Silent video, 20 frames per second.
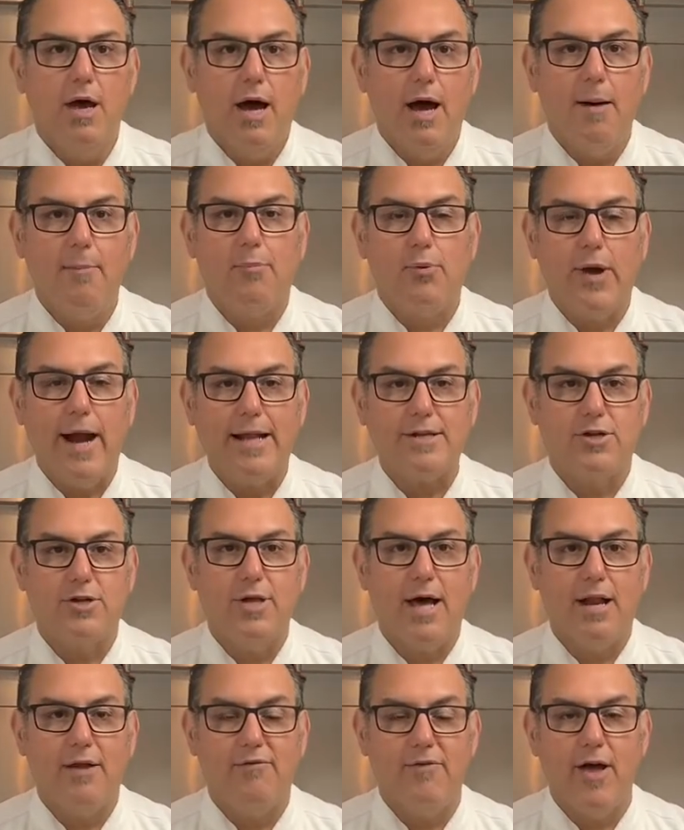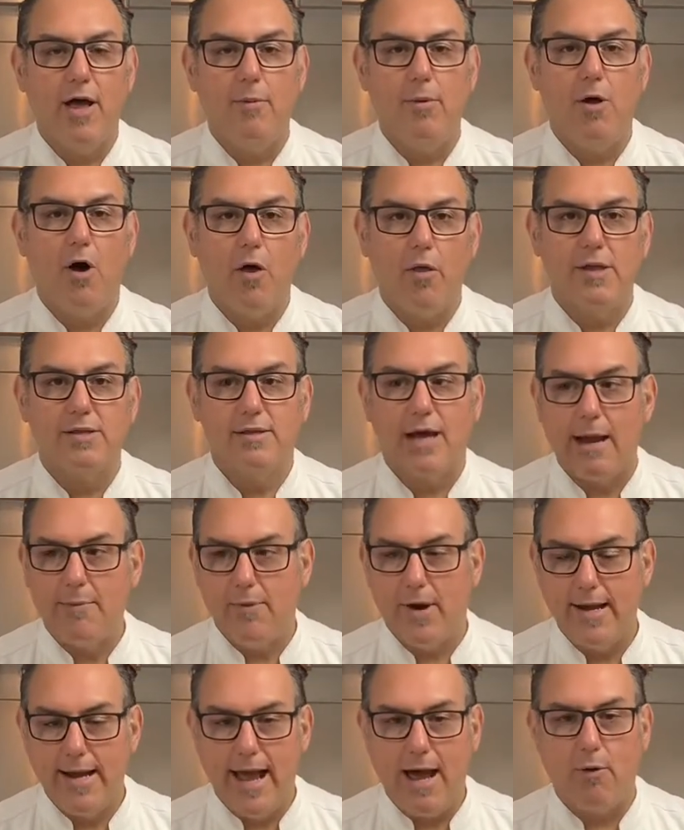brands are not available all the time
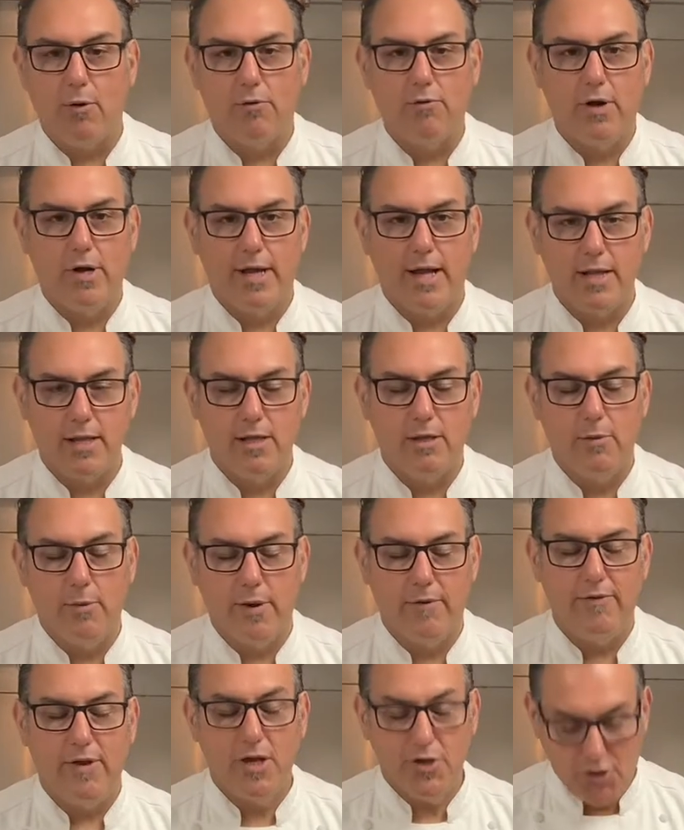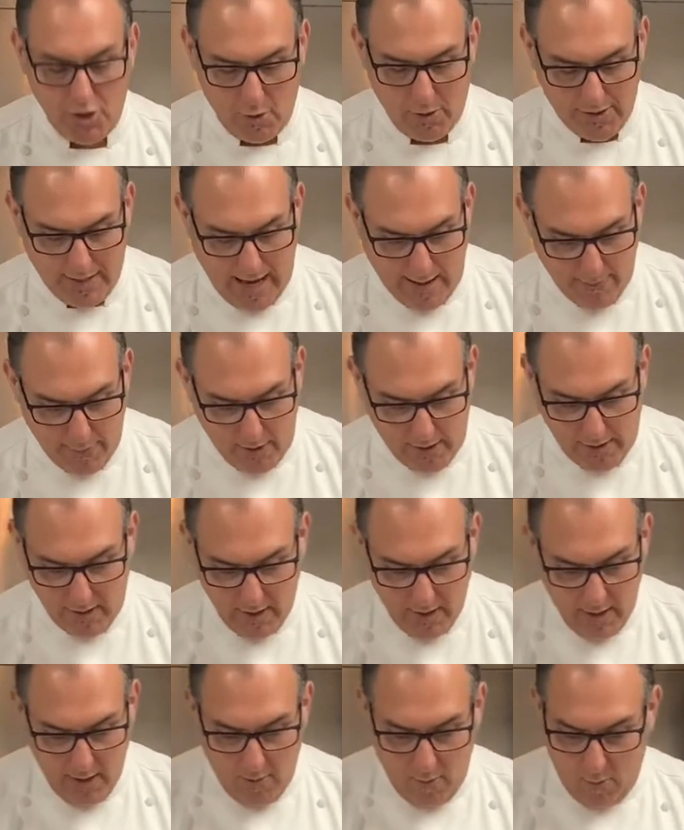right now. We're running into a little bit of an issue with that, but
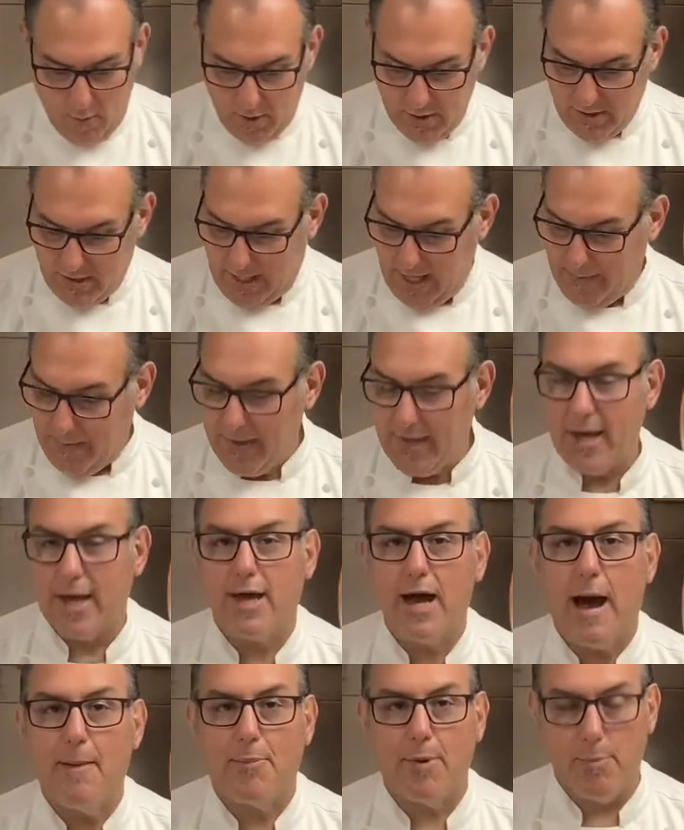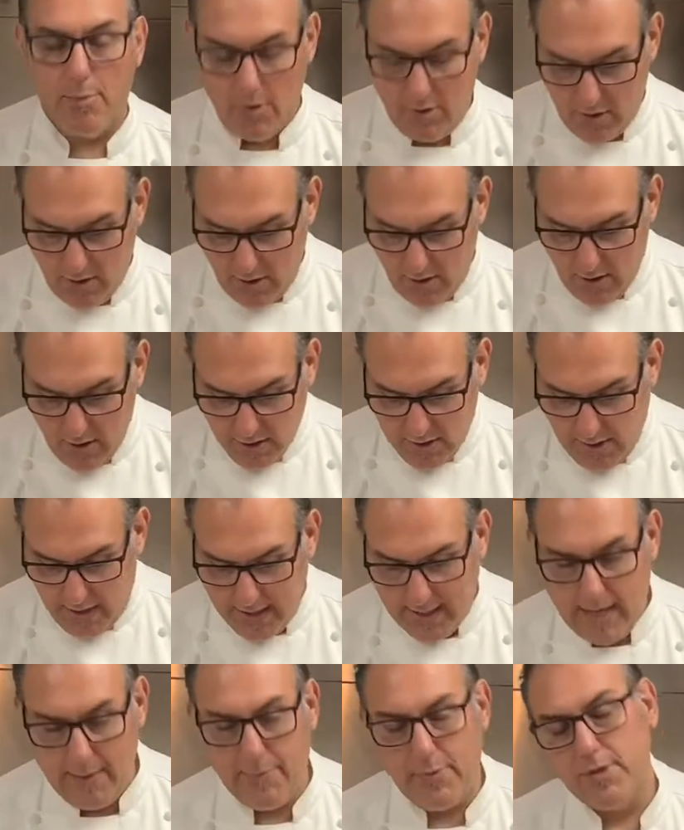keeping it comparable. So I
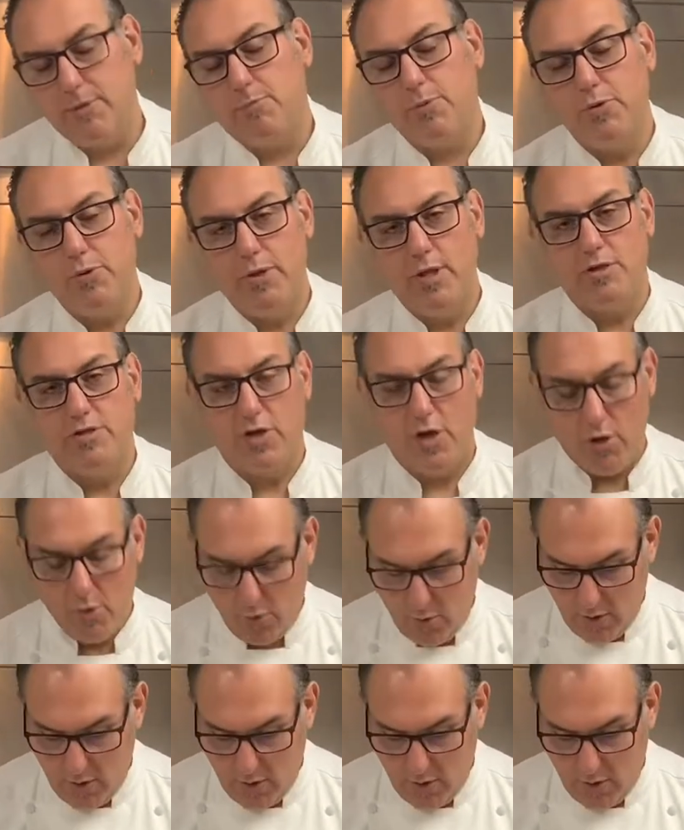keep it between the two.